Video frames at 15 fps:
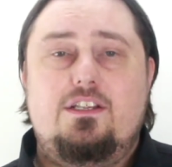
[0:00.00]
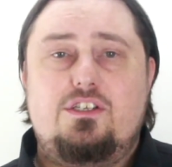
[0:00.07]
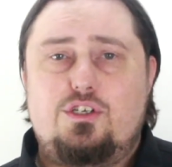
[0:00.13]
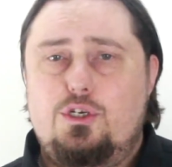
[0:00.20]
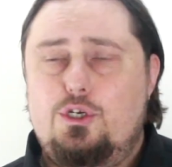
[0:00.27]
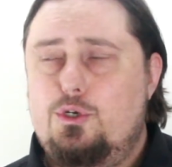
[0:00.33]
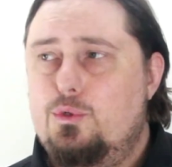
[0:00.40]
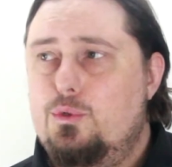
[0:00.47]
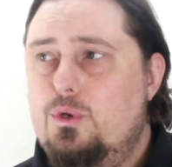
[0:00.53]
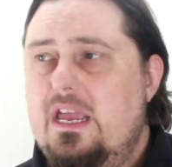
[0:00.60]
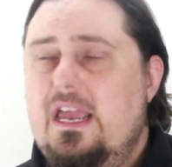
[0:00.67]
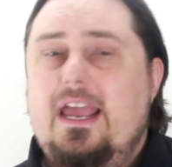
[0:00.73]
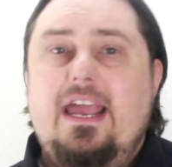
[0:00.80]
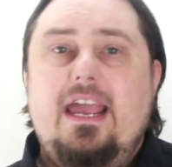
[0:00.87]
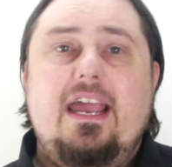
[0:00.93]
to
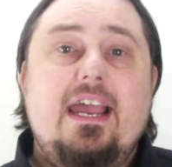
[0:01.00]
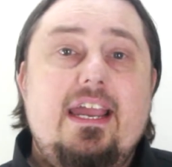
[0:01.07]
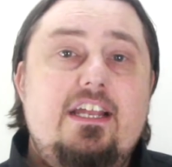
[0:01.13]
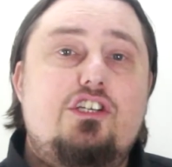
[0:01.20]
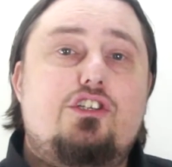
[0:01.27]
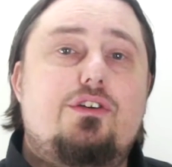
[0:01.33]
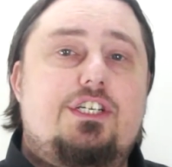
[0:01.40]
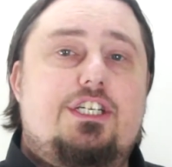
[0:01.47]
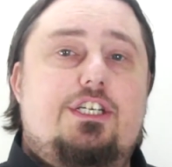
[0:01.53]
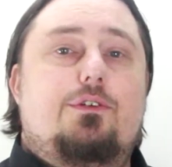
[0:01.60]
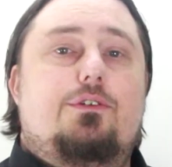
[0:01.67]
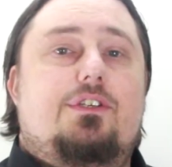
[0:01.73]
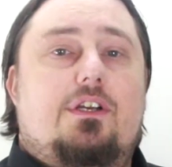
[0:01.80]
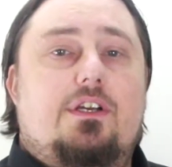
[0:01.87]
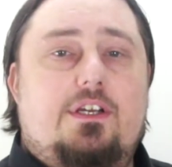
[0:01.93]

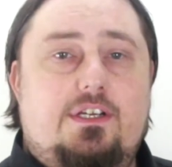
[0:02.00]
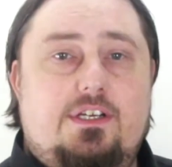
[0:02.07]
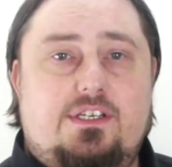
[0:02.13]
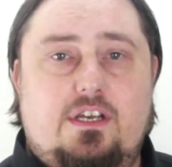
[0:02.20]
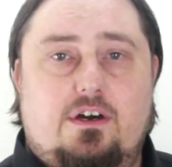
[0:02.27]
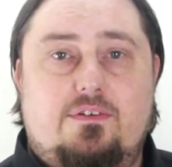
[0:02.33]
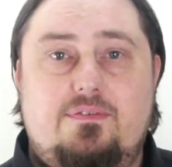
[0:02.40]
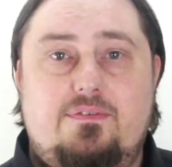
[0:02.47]
introduce yourself.